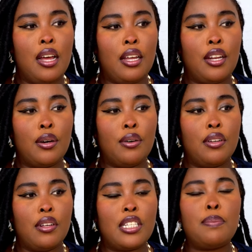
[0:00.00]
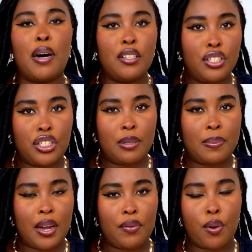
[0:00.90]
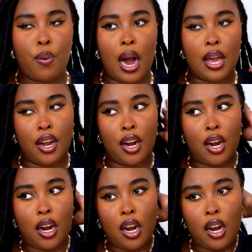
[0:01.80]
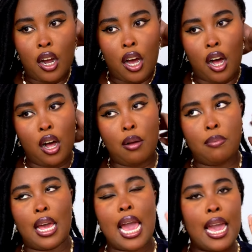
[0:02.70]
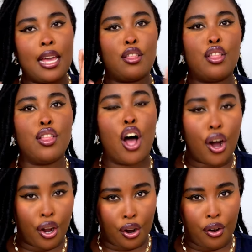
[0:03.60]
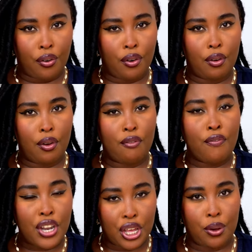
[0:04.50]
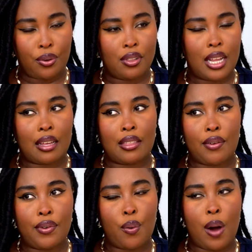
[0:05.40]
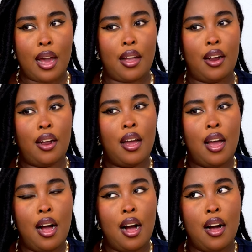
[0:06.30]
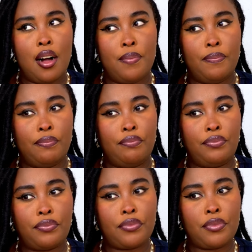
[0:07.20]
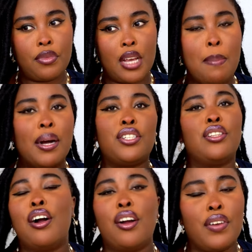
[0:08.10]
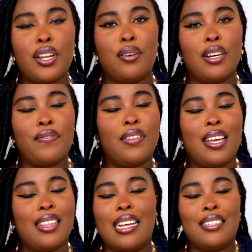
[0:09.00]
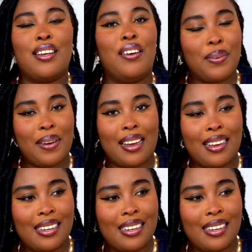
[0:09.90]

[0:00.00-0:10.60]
you know, a sponsorship that require a longer video, like they require a much longer video, if that's the only way